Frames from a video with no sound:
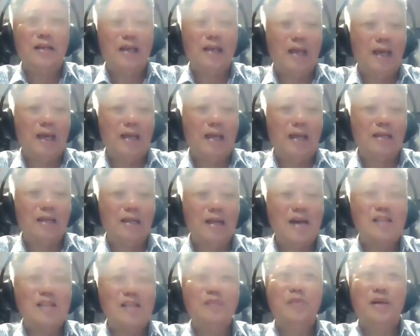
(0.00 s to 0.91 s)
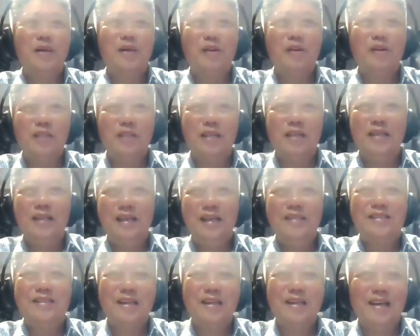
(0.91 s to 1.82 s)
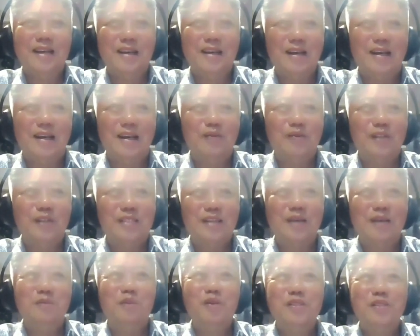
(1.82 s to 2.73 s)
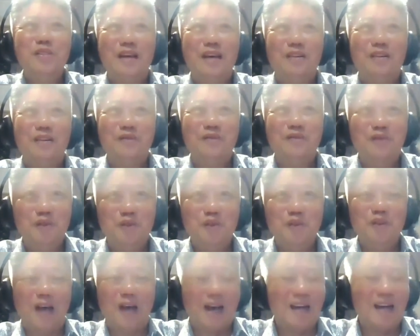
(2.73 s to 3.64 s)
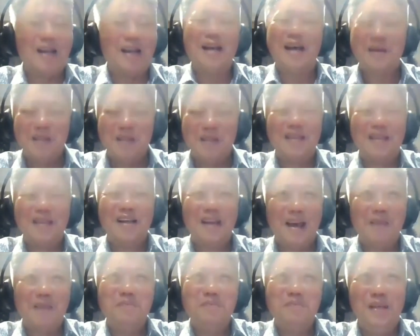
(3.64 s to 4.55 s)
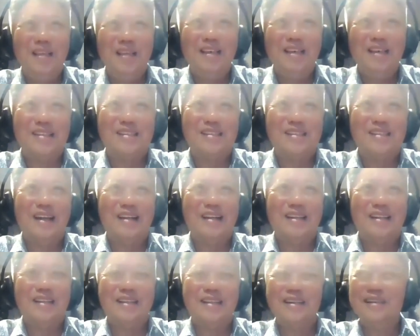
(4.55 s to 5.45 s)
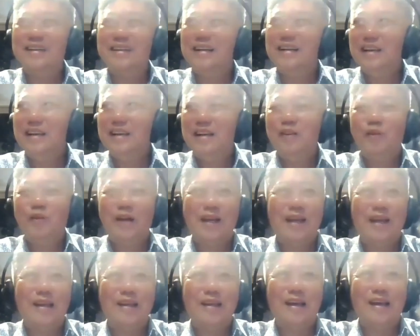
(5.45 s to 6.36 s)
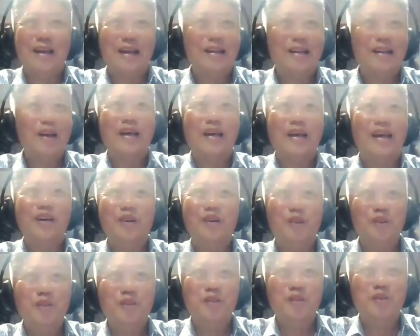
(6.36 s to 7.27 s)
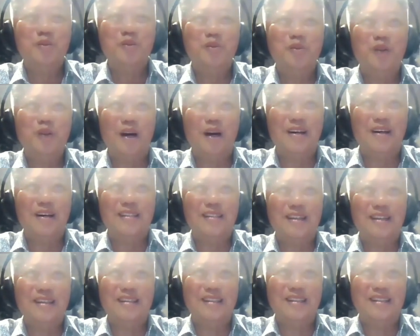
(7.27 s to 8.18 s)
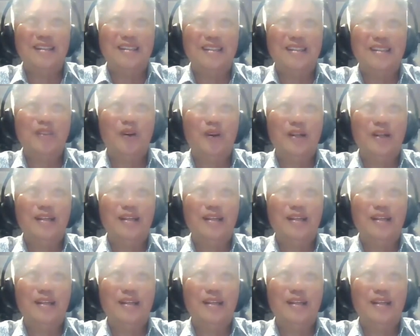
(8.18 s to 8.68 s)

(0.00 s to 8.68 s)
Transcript: Okay, and last but not the least, uh, which I'm most helpful, uh, ha happy is that uh, when I, now I can go to uh, the, the